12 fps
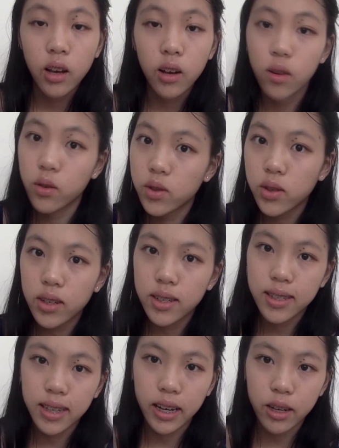Also, on a
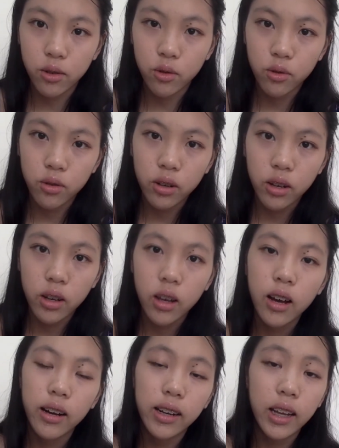side note,
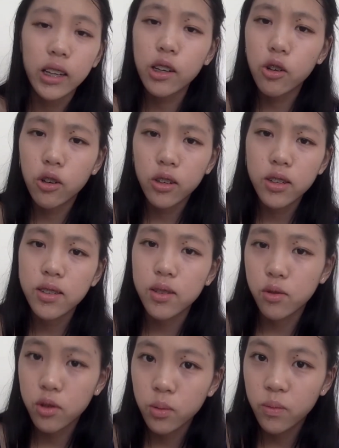Lana Condor's
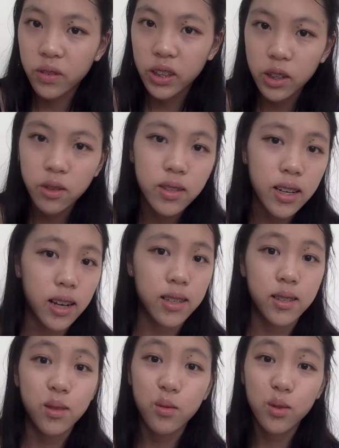YouTube videos are
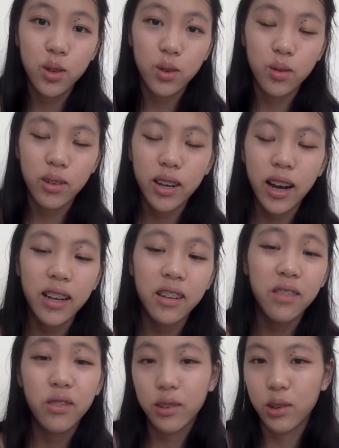so cute. I
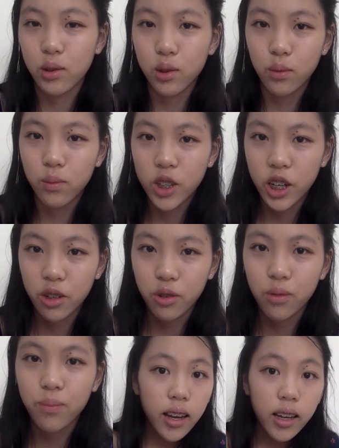love her YouTube
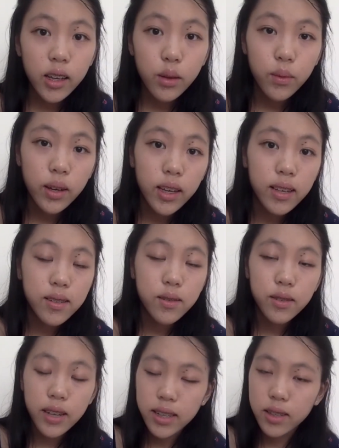channel. Anyway,
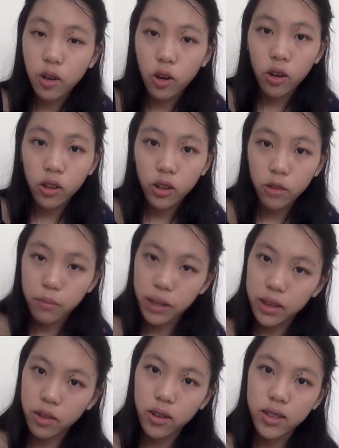so that's all on my
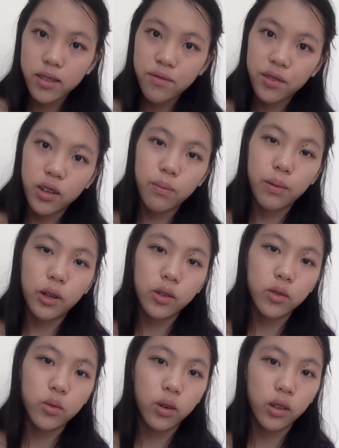thoughts
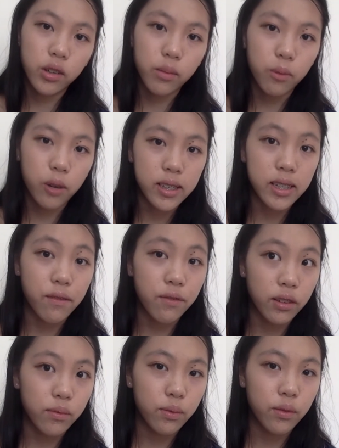about To All The Boys I've
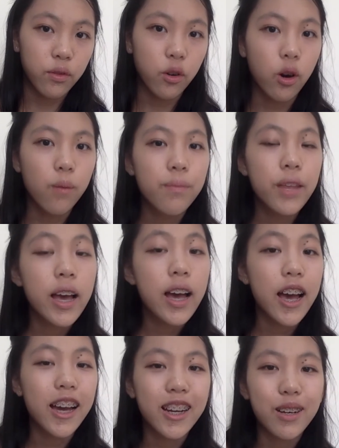Loved Before,
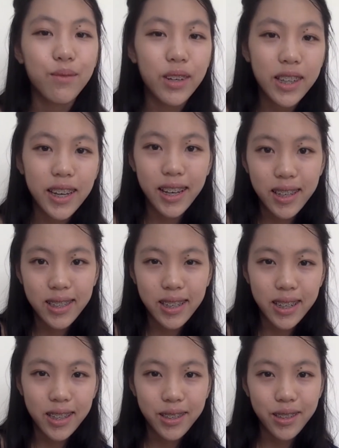and I'm really
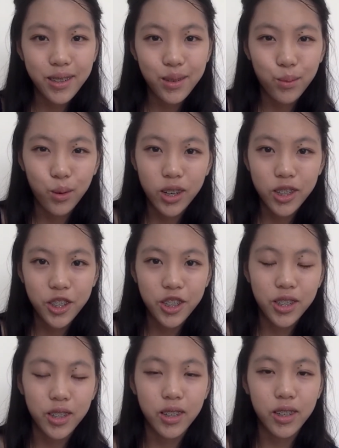excited to
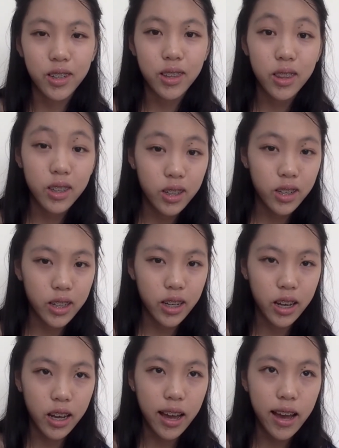watch the third
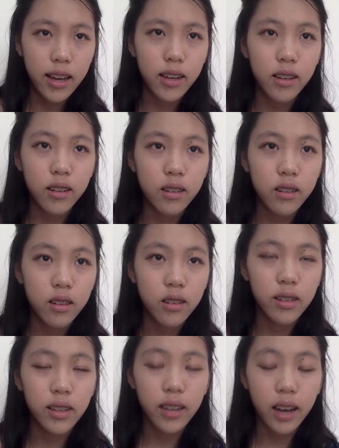and
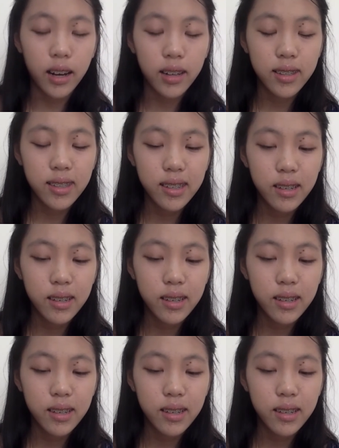the last